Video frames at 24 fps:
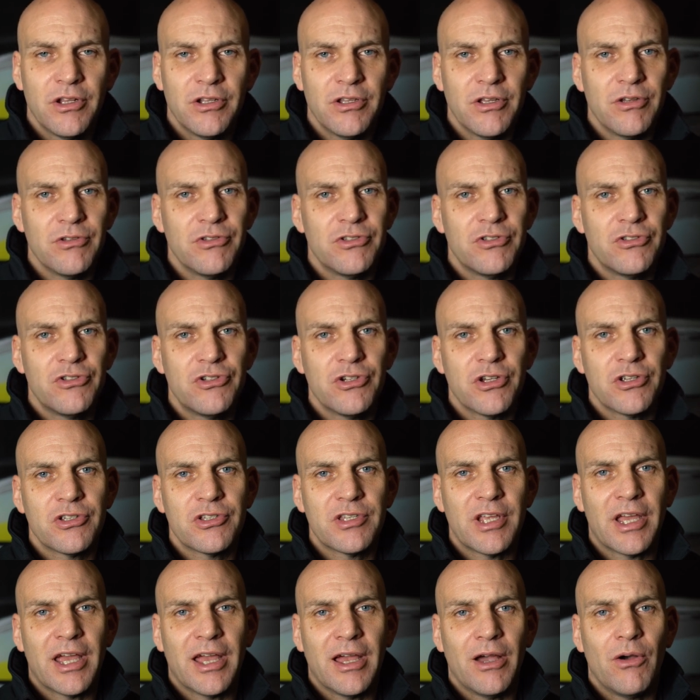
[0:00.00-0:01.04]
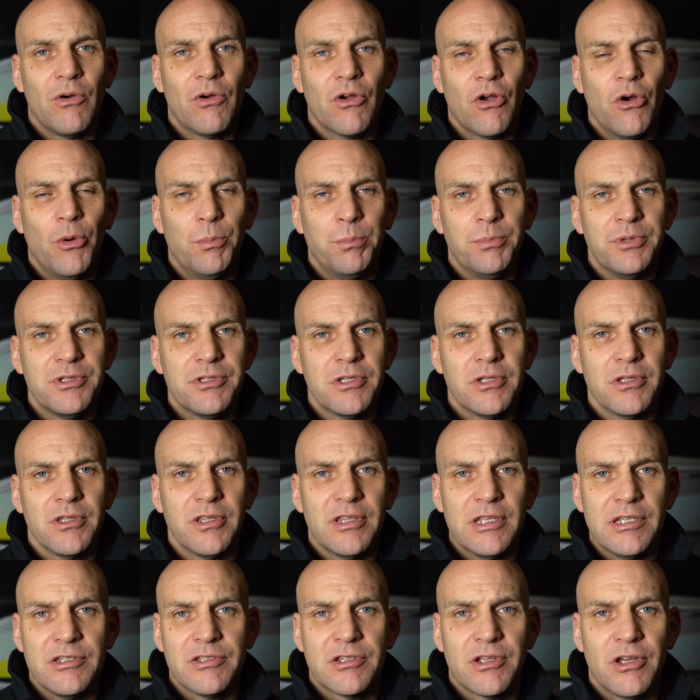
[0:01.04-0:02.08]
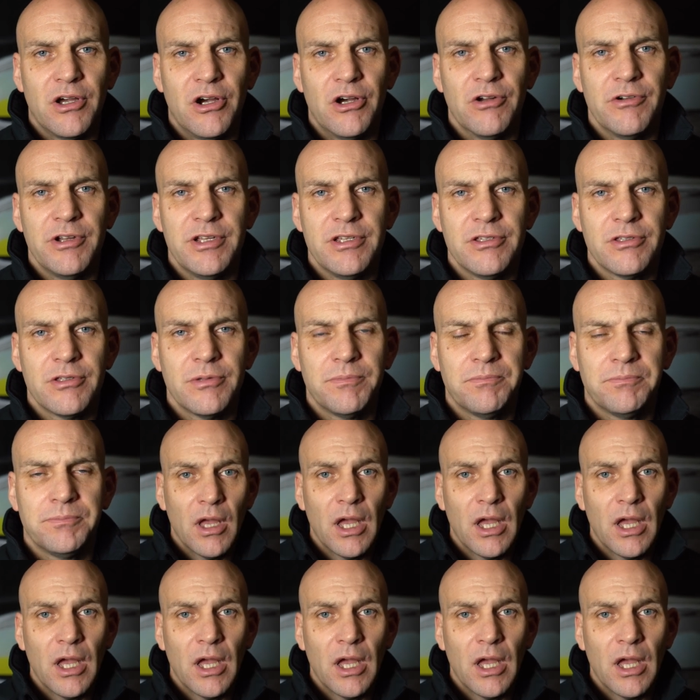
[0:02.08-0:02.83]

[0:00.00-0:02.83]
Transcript: knows just how competent this car is.